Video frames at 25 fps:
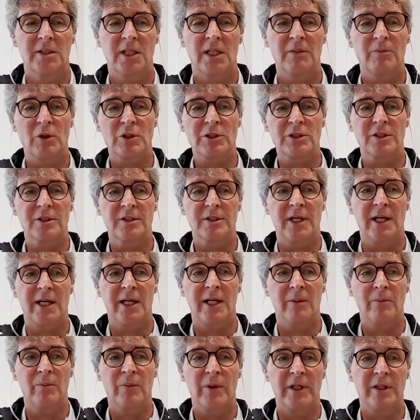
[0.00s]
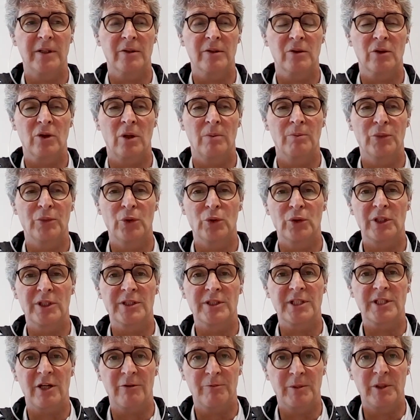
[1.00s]
That was the time when computers
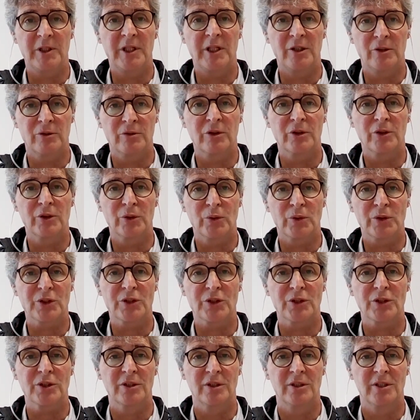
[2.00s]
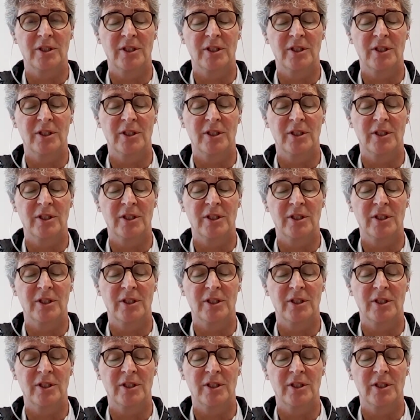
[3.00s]
have been introduced.